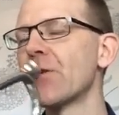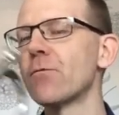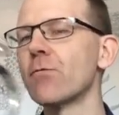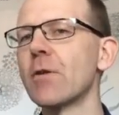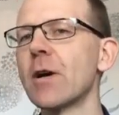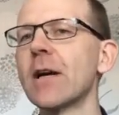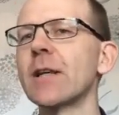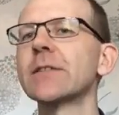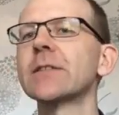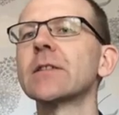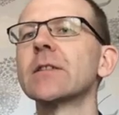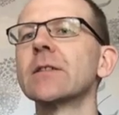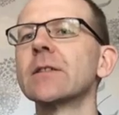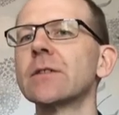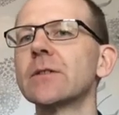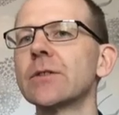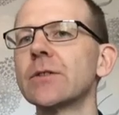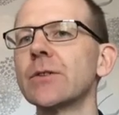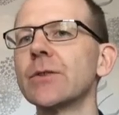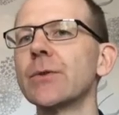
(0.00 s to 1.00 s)
Rest,
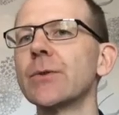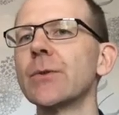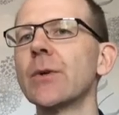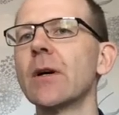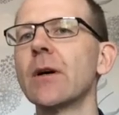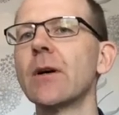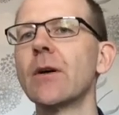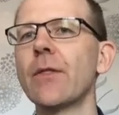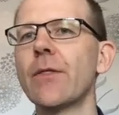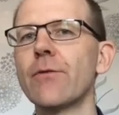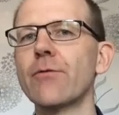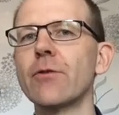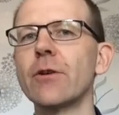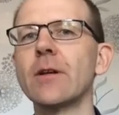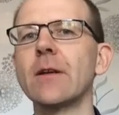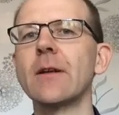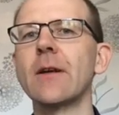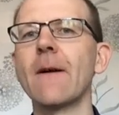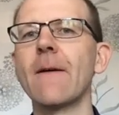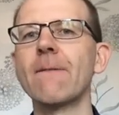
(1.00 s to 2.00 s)
2,
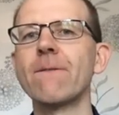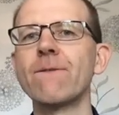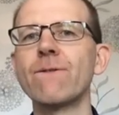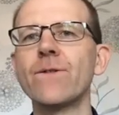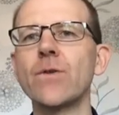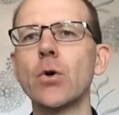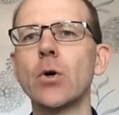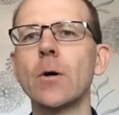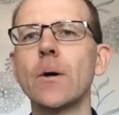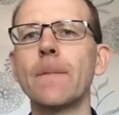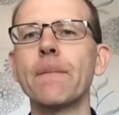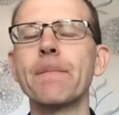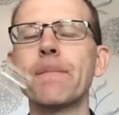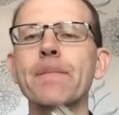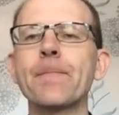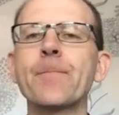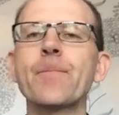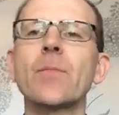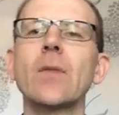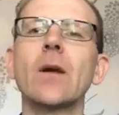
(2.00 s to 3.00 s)
3, 4.
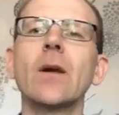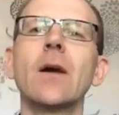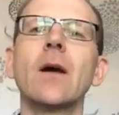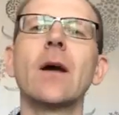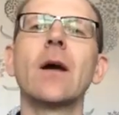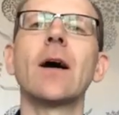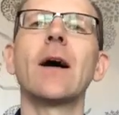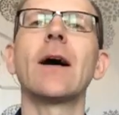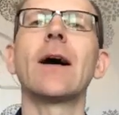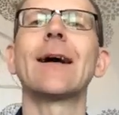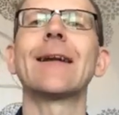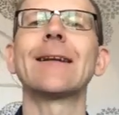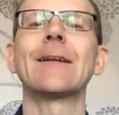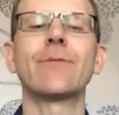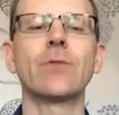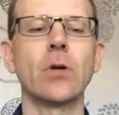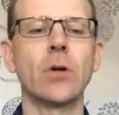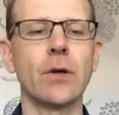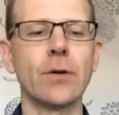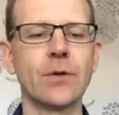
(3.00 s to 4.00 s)
And
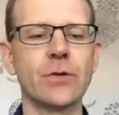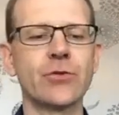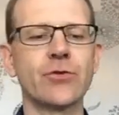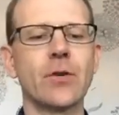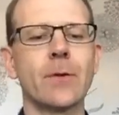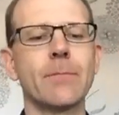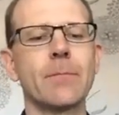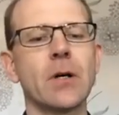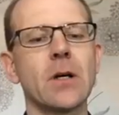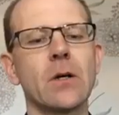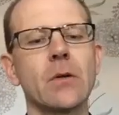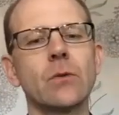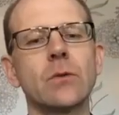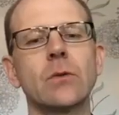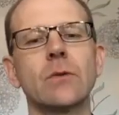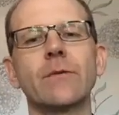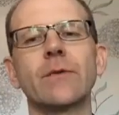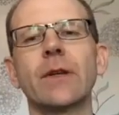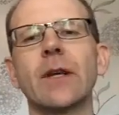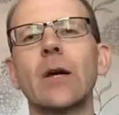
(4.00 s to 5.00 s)
if you're on the trombone,
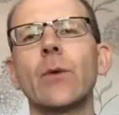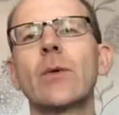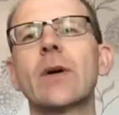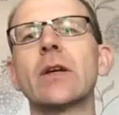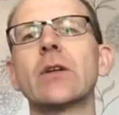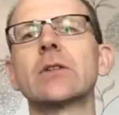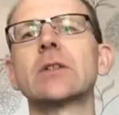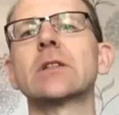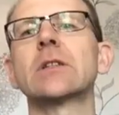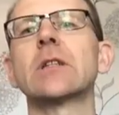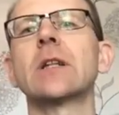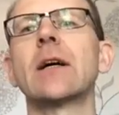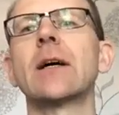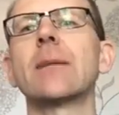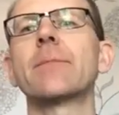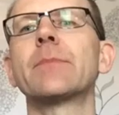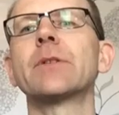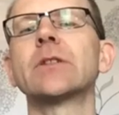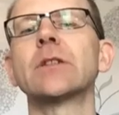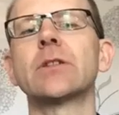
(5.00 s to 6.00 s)
don't forget where your
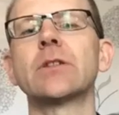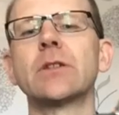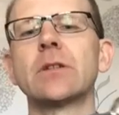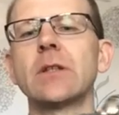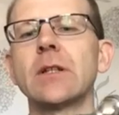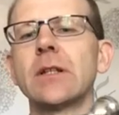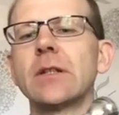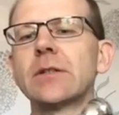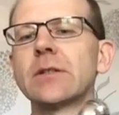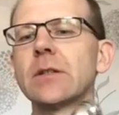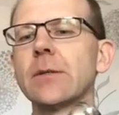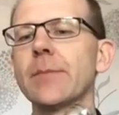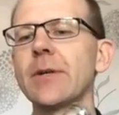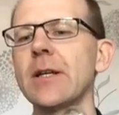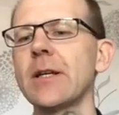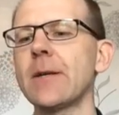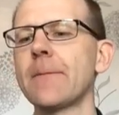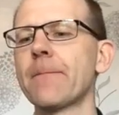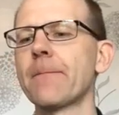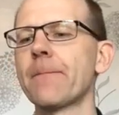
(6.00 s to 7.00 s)
slide position needs to
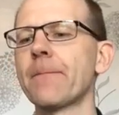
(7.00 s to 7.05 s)
be.